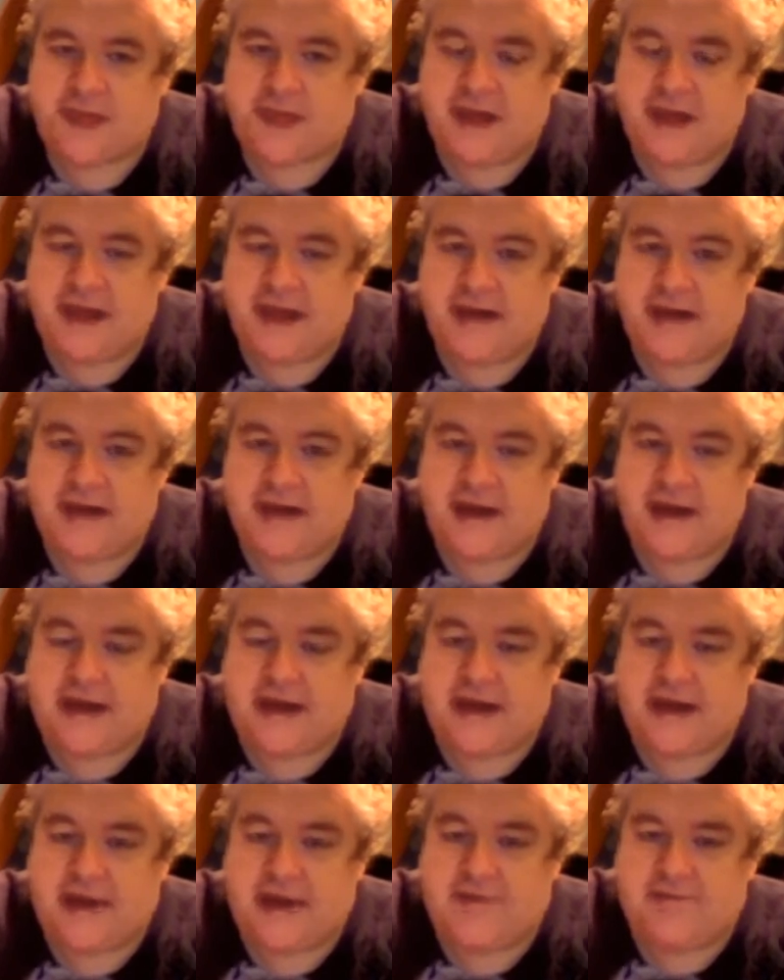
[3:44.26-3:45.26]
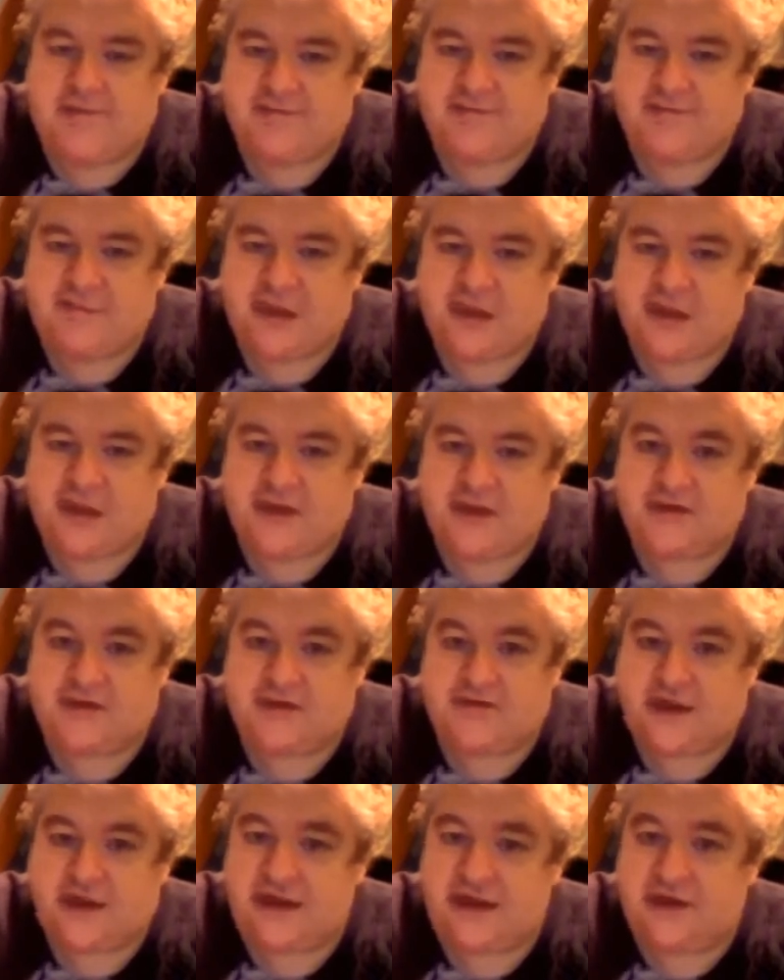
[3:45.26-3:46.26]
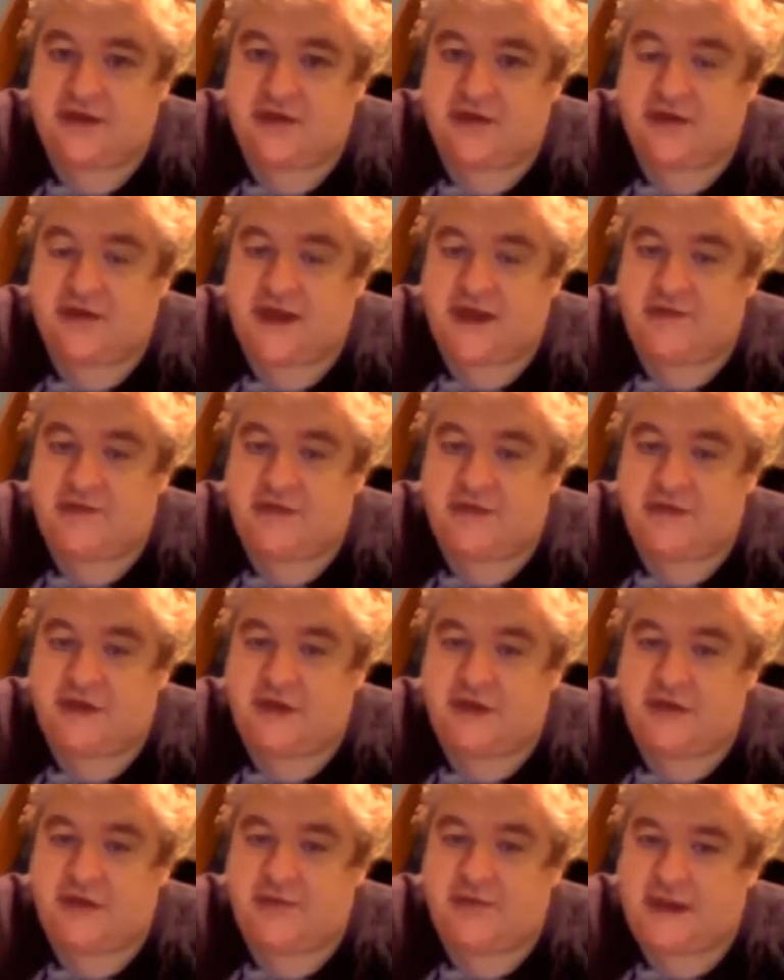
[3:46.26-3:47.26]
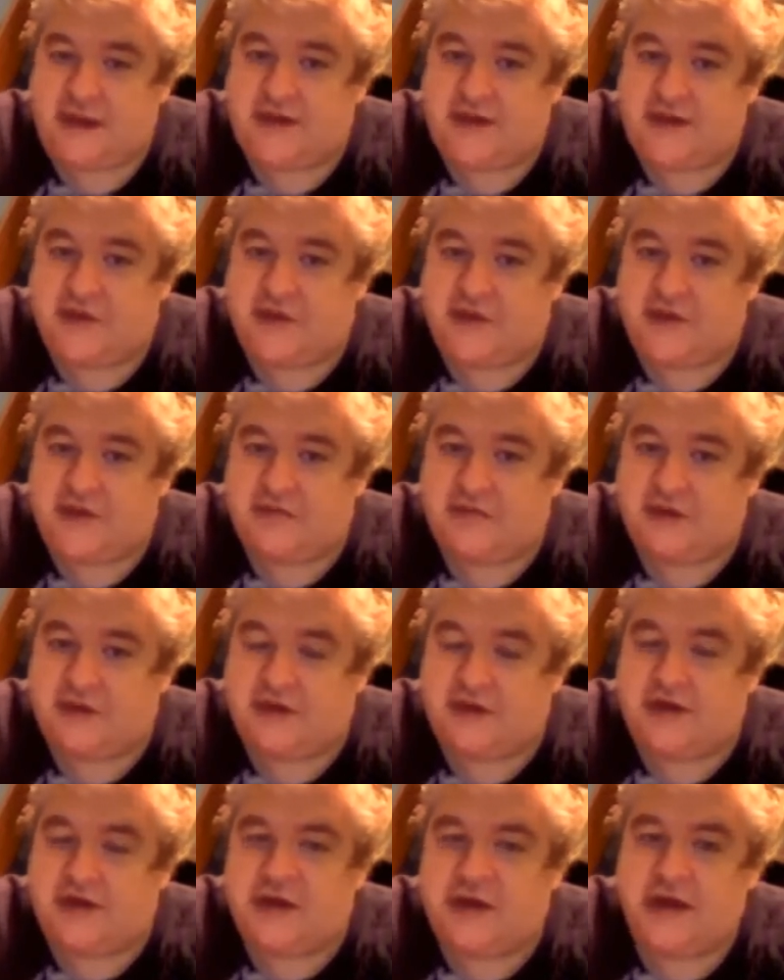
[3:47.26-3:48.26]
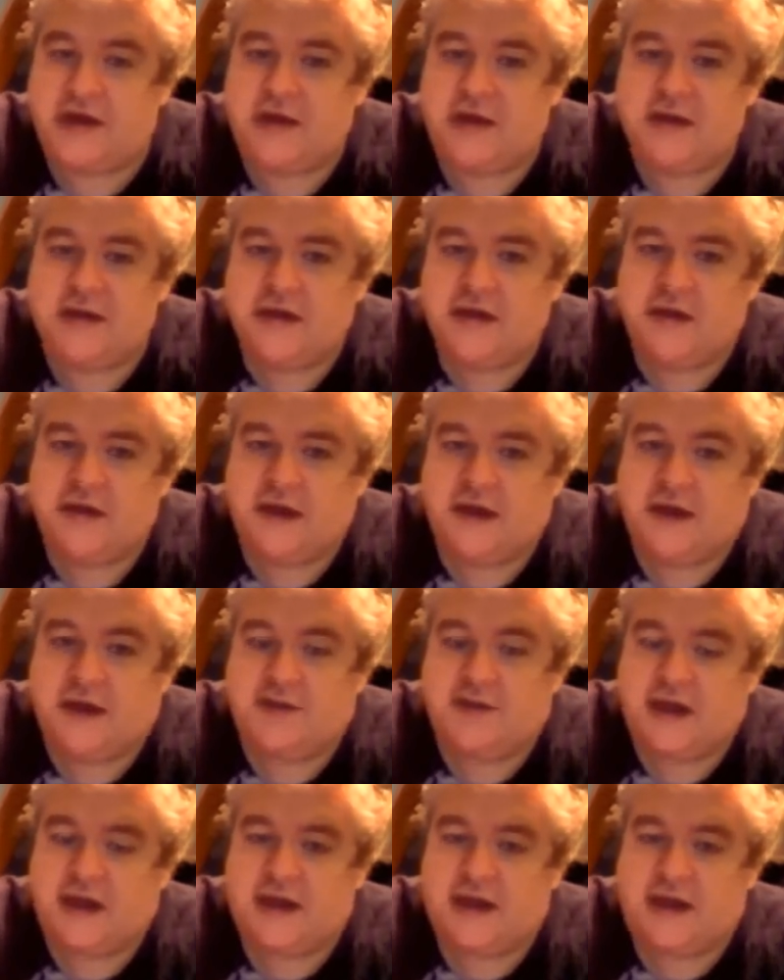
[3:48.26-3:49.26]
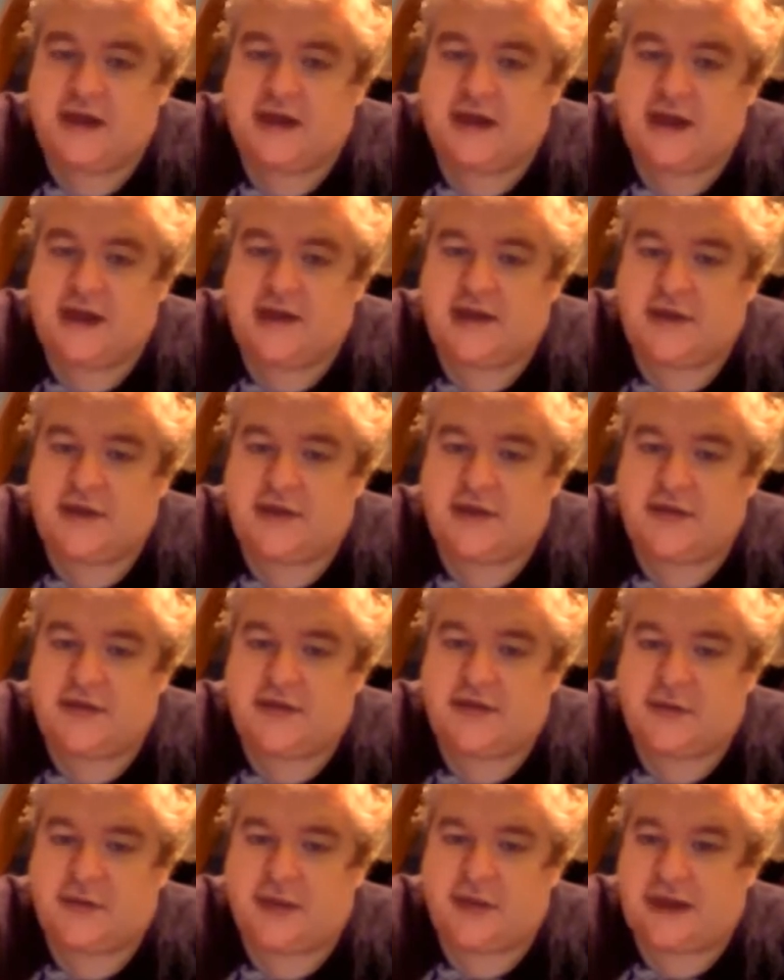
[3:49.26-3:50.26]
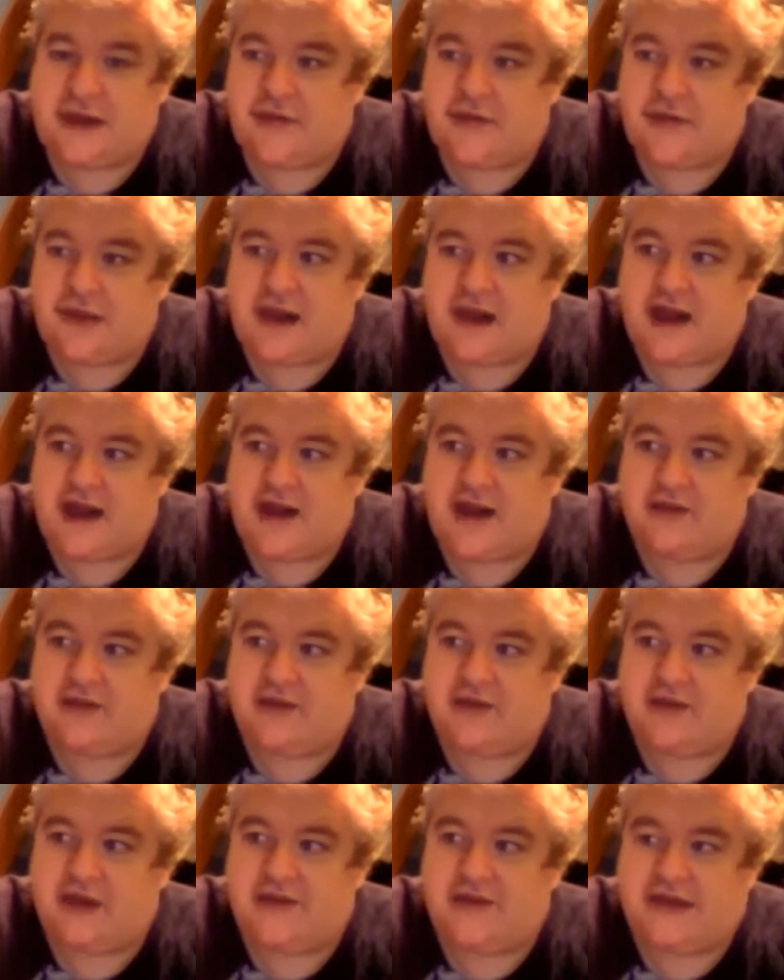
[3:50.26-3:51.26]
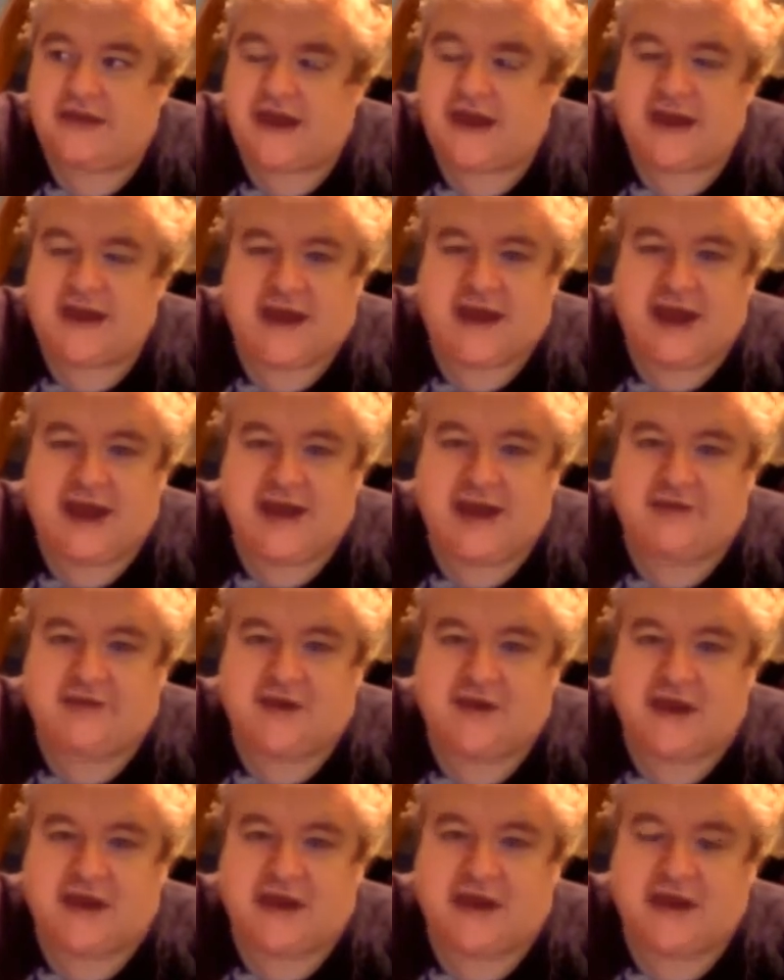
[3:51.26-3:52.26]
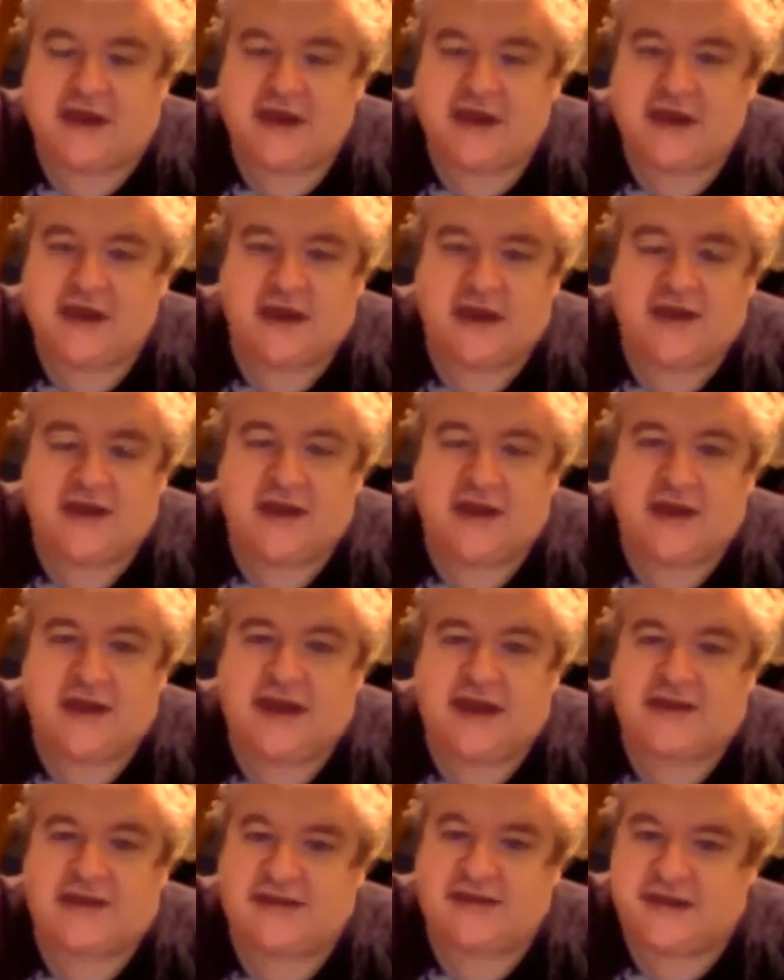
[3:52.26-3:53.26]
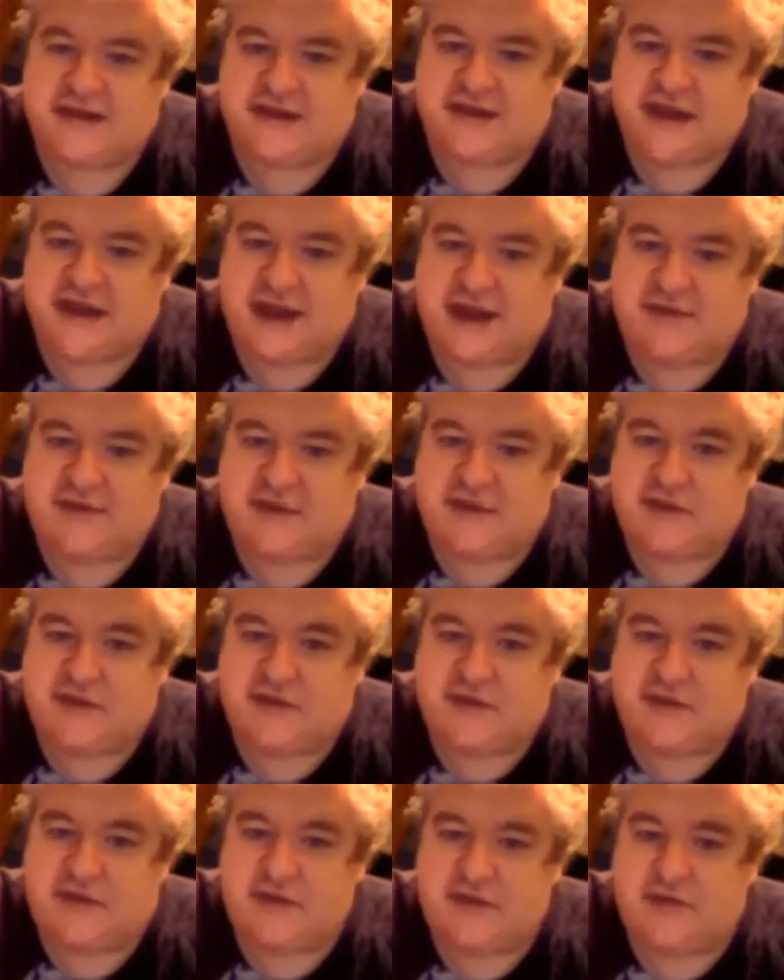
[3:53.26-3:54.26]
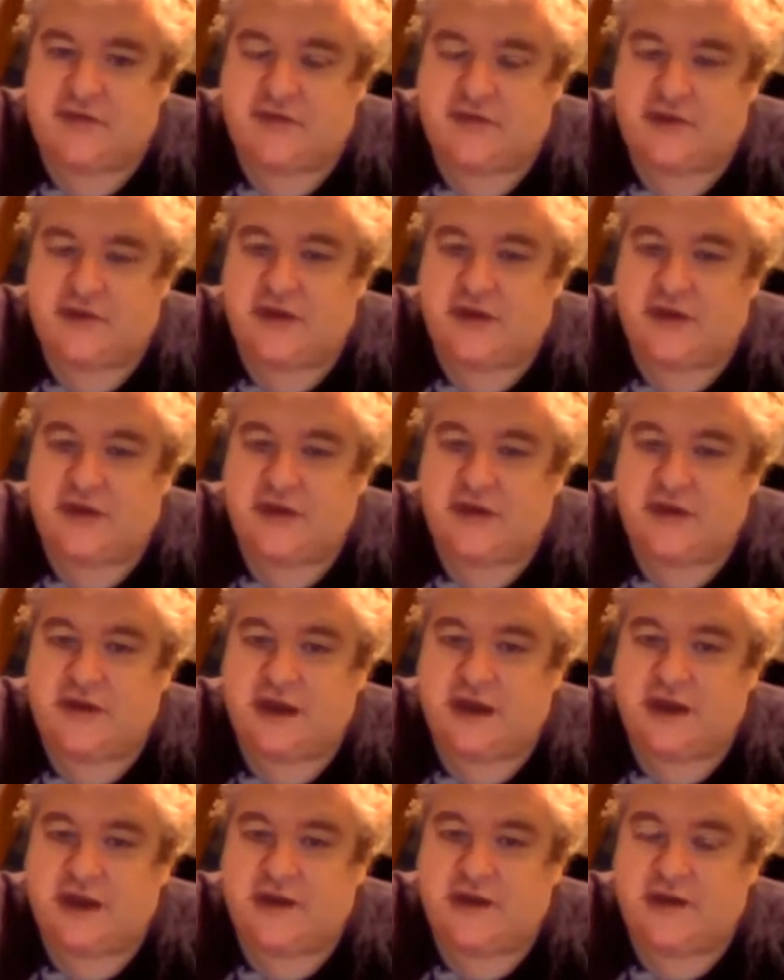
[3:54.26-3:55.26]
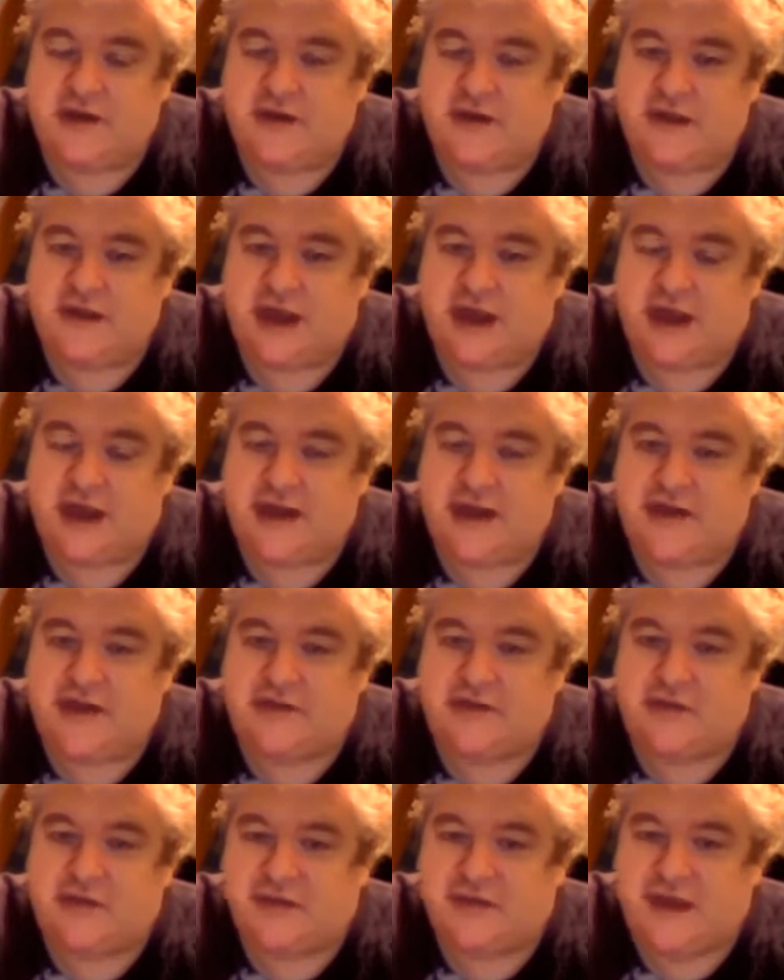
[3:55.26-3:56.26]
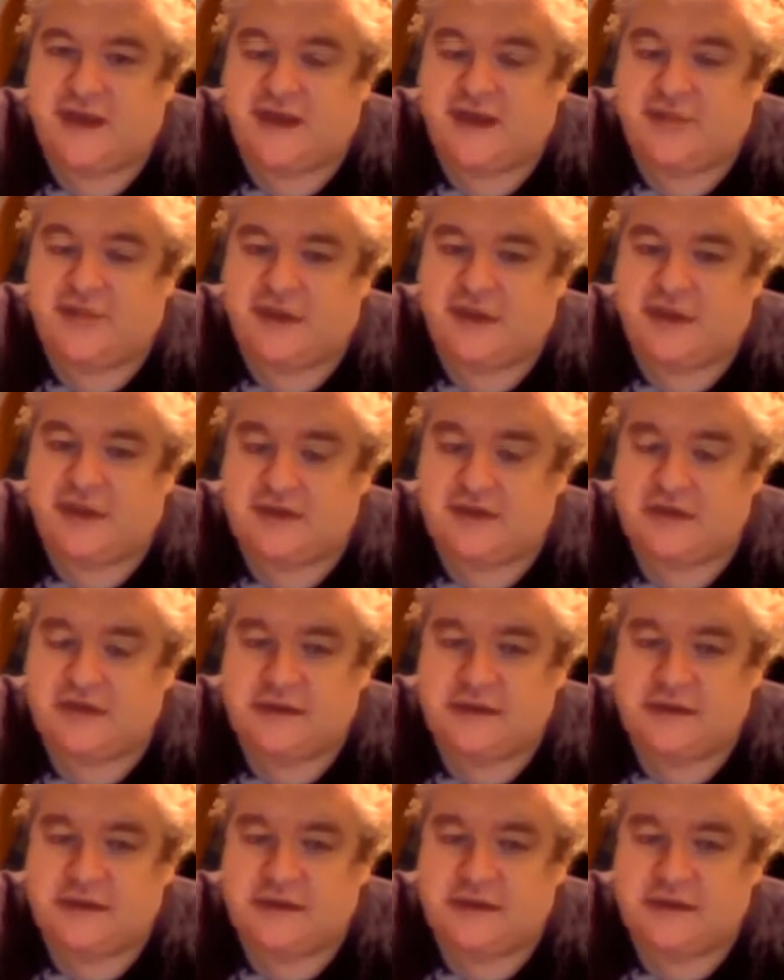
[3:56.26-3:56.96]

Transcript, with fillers: And uh, the second or the MTO or the made to order burger, I'm taking that down too from like why well, I don't know I said eight and a half to like take it down to six and a half. It was still good on the Angus with that, but